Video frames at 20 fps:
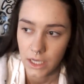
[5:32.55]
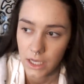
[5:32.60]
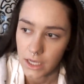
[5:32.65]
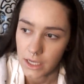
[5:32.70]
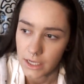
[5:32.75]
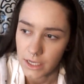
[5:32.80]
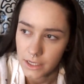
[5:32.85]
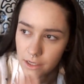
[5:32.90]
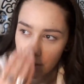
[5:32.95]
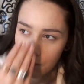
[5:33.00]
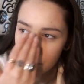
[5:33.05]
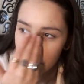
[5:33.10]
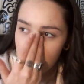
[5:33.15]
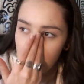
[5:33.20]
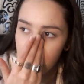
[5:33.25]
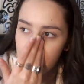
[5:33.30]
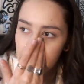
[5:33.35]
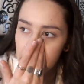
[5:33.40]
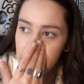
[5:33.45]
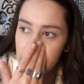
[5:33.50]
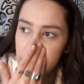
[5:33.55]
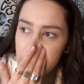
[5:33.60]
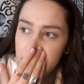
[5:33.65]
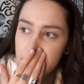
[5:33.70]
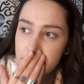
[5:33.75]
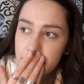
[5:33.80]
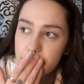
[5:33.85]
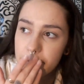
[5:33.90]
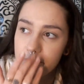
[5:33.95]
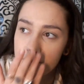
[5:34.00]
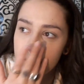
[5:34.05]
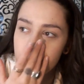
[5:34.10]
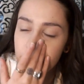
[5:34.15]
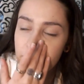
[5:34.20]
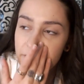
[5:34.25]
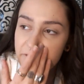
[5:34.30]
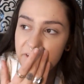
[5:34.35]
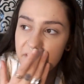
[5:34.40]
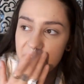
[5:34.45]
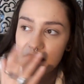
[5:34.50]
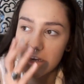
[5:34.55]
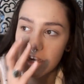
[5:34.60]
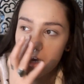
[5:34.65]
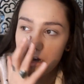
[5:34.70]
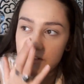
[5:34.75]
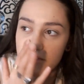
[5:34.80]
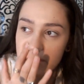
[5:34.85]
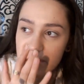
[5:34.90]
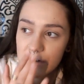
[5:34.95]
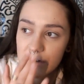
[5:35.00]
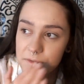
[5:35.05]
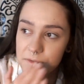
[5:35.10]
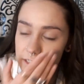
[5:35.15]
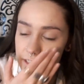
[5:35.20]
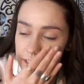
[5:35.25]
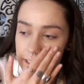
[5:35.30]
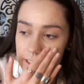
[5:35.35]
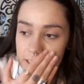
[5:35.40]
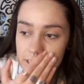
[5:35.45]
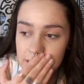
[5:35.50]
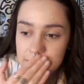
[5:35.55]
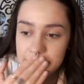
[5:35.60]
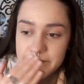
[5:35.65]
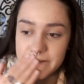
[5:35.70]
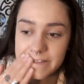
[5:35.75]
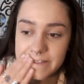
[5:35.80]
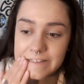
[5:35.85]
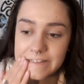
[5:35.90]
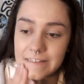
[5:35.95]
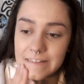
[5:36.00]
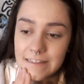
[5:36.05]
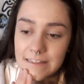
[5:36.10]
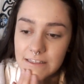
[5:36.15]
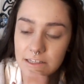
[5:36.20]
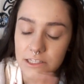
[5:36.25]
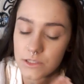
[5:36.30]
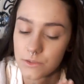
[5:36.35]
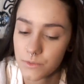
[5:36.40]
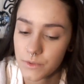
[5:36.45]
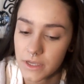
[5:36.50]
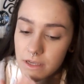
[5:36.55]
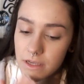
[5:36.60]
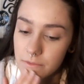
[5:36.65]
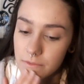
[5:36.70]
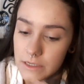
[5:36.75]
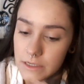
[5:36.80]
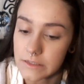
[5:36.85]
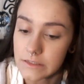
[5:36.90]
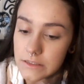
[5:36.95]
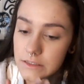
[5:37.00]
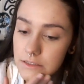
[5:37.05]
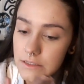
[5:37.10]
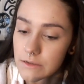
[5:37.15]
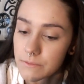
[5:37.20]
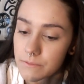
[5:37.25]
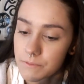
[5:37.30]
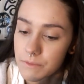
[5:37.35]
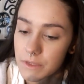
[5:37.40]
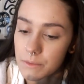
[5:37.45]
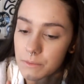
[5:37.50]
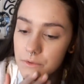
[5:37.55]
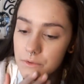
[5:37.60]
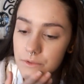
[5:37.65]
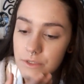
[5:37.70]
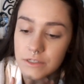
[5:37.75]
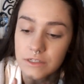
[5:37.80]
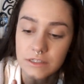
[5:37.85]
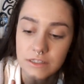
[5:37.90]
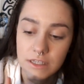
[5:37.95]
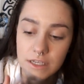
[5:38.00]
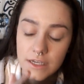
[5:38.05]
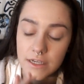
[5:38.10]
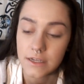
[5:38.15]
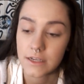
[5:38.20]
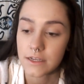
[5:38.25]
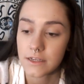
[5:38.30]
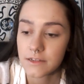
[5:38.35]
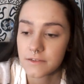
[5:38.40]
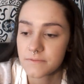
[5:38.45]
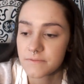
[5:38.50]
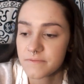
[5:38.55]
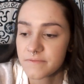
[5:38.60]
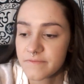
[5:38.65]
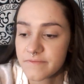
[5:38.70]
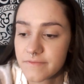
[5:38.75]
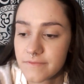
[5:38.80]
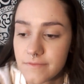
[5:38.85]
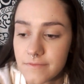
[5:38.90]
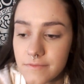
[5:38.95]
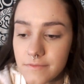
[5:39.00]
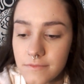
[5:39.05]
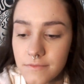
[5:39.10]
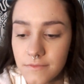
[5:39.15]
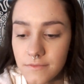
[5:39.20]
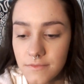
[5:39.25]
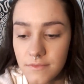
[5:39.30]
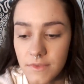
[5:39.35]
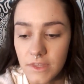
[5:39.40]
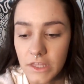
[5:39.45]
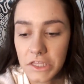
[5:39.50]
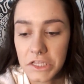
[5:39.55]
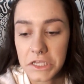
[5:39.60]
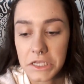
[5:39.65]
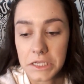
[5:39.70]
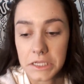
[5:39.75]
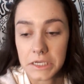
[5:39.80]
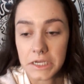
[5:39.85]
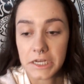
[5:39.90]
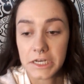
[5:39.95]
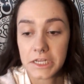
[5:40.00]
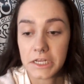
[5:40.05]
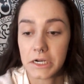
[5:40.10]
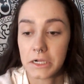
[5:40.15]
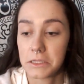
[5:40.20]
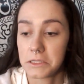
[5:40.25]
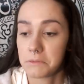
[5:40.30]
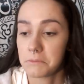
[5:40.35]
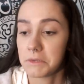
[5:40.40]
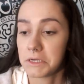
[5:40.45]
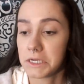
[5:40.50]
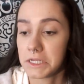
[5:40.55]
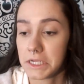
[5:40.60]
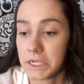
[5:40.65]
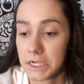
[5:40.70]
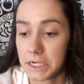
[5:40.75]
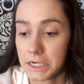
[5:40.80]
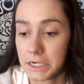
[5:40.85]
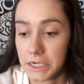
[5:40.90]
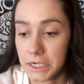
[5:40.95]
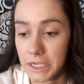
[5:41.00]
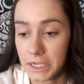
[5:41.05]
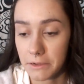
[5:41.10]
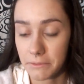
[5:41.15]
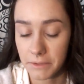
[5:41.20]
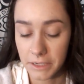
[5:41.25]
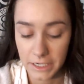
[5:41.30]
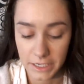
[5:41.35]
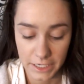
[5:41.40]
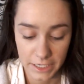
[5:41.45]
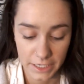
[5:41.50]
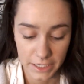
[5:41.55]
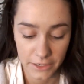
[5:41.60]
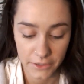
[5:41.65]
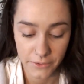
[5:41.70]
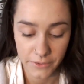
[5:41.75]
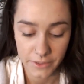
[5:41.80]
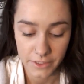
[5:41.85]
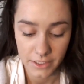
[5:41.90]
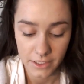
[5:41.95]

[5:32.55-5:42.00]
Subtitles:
I only work, well, I've had to cover a bunch of shifts this week because some people were sick, and I need all the money I can get right now.